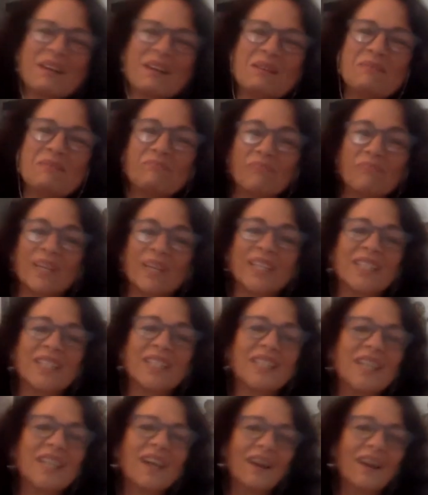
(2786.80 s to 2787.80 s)
but
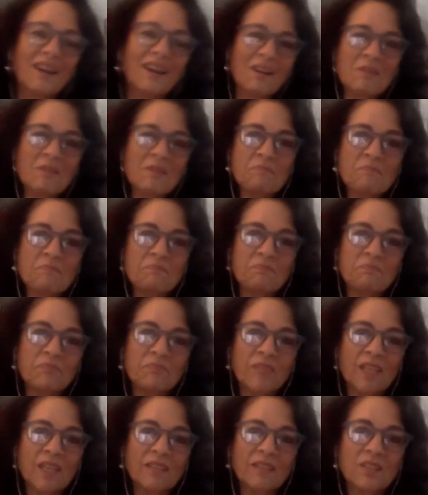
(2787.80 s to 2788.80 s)
um,
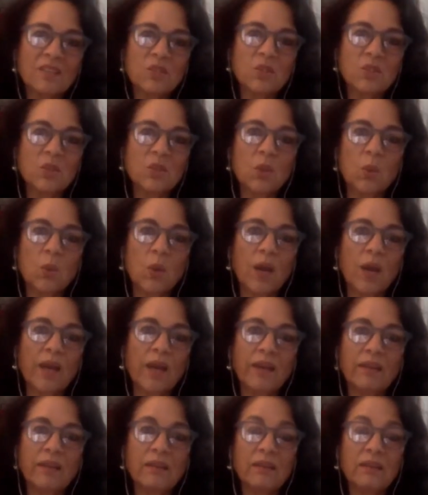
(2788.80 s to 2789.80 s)
so
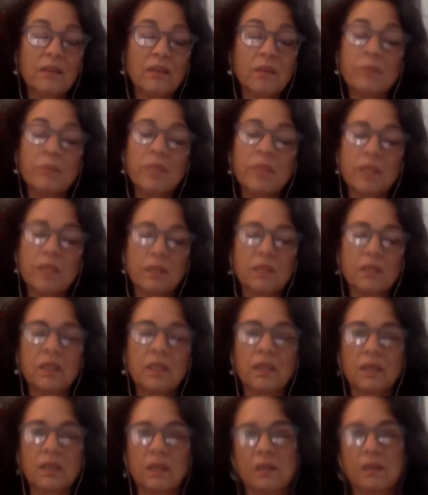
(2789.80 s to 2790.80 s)
I immediately uh,
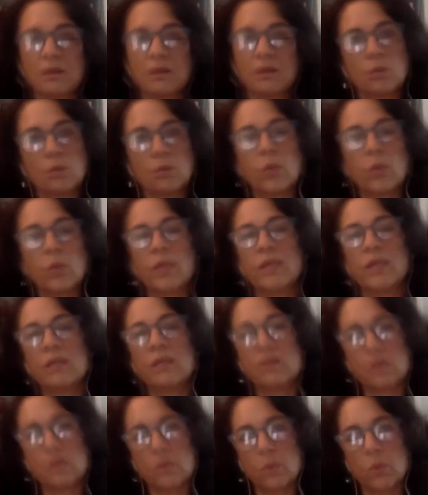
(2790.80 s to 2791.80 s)
went
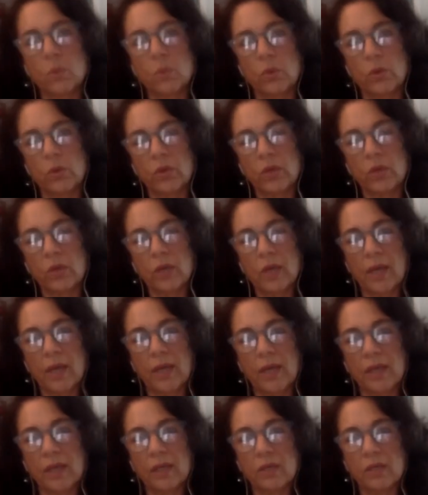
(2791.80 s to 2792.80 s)
into the work
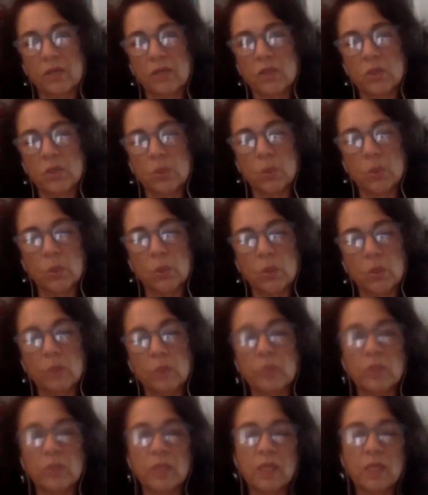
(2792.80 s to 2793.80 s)
and into
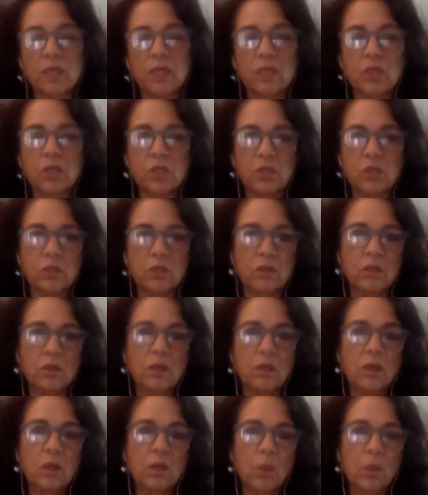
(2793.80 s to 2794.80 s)
communication
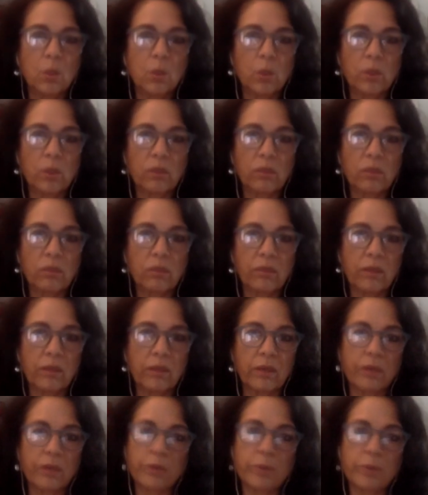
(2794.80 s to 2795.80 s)
with
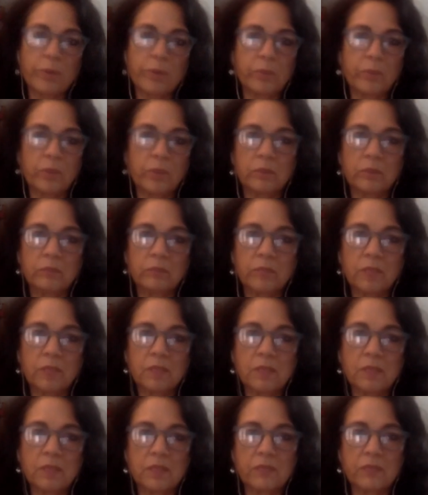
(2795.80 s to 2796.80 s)
other people
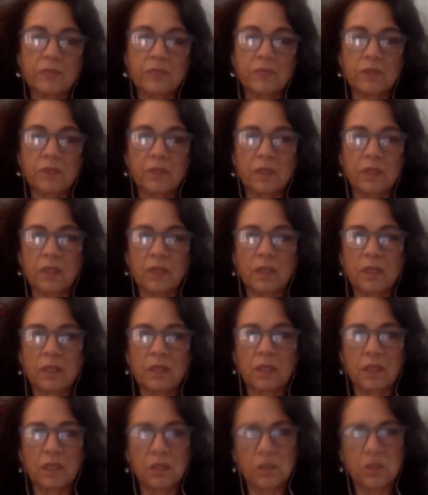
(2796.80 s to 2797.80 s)
because I felt like I
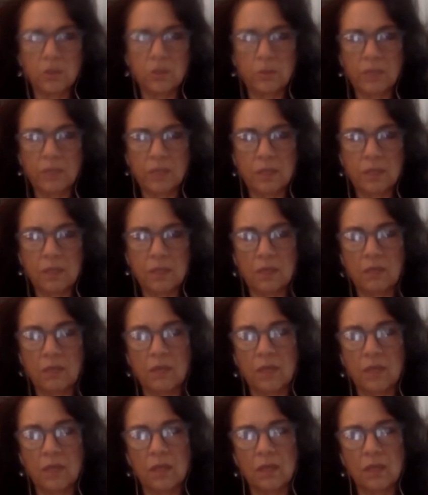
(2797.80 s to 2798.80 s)
needed to maintain
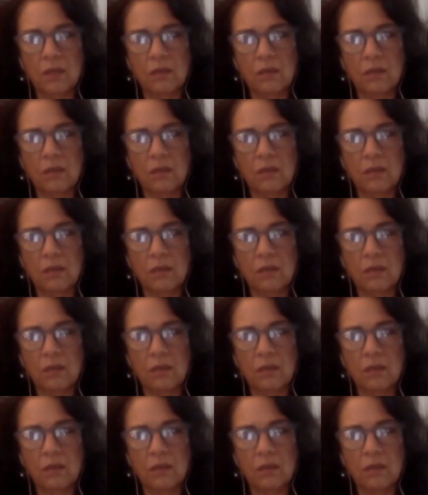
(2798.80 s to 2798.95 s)
that.